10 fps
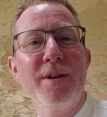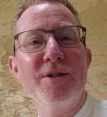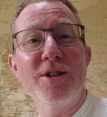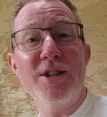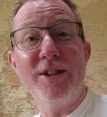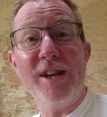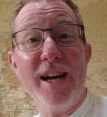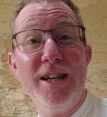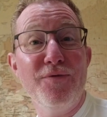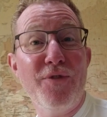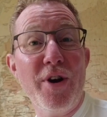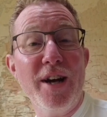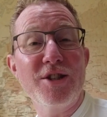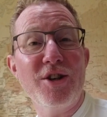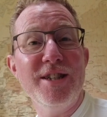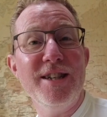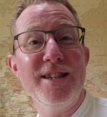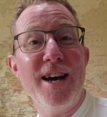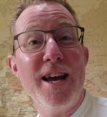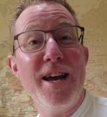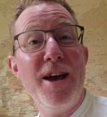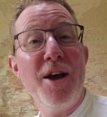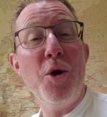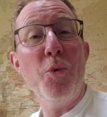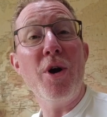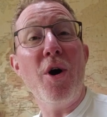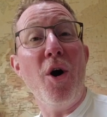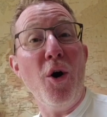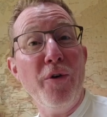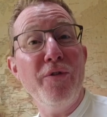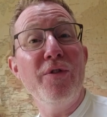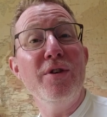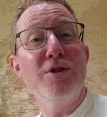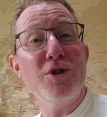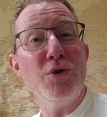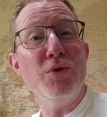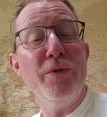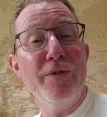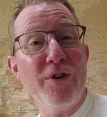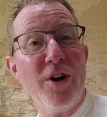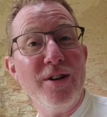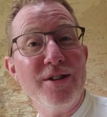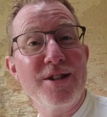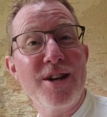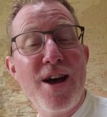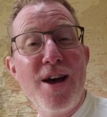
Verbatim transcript: So today is a very exciting day. We are off to France.